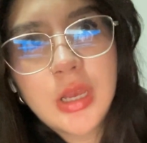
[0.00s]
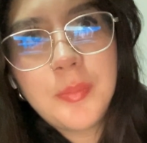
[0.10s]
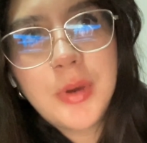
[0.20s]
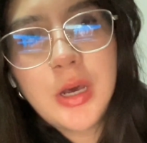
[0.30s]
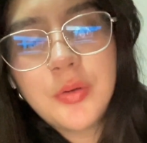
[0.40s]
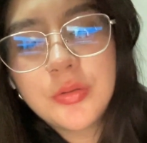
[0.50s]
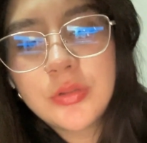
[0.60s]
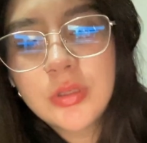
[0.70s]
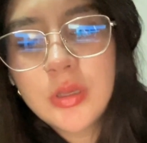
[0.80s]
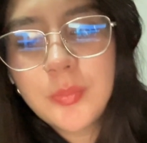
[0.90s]
about
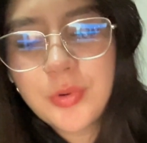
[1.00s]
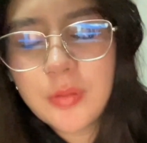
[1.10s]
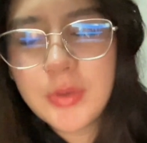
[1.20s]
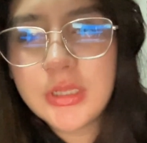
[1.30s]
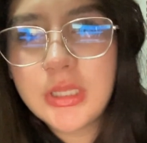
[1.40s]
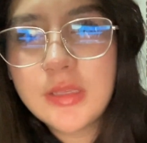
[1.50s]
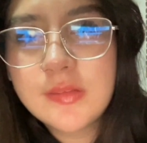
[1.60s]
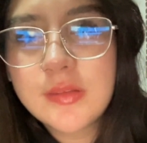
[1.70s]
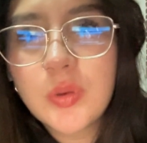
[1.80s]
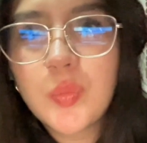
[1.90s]

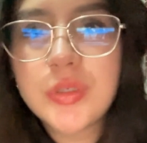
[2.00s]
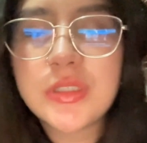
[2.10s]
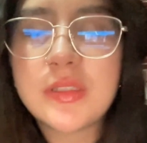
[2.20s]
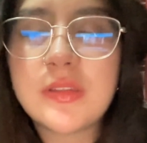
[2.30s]
pragmatics, which